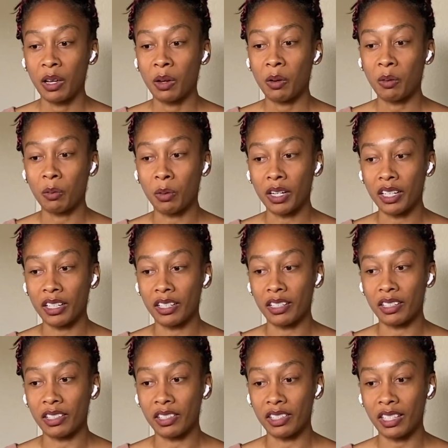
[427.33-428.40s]

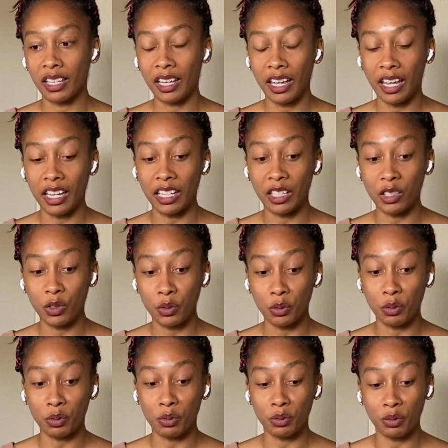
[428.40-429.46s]
was a
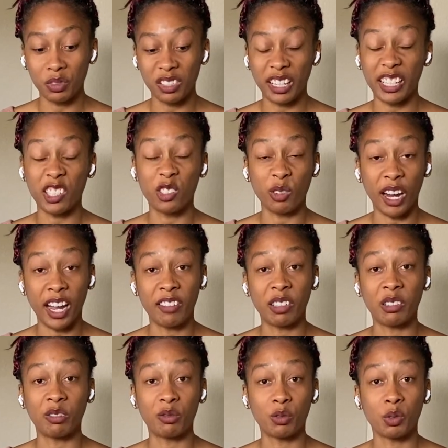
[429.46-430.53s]
huge like
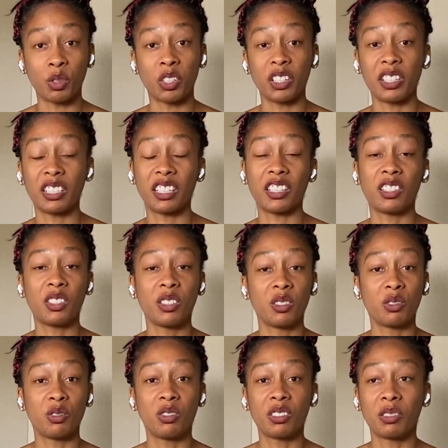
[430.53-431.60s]
driving force, a
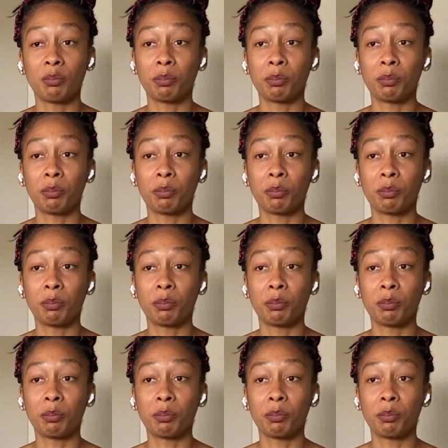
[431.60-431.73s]
huge